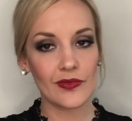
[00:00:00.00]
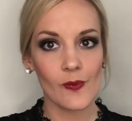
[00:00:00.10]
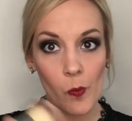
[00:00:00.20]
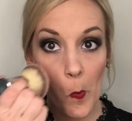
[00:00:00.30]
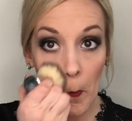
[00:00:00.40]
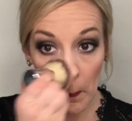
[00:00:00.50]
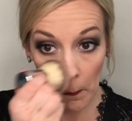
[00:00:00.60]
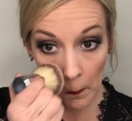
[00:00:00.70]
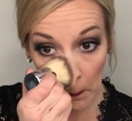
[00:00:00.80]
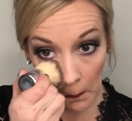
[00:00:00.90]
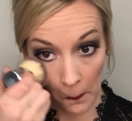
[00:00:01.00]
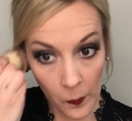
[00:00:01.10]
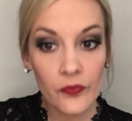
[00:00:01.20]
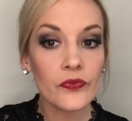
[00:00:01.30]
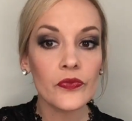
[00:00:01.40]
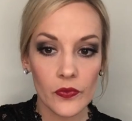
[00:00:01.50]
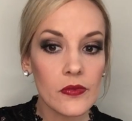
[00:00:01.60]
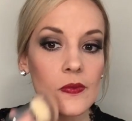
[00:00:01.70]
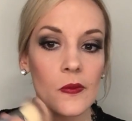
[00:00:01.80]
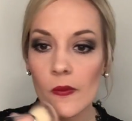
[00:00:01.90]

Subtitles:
And last but not least, I'm going to take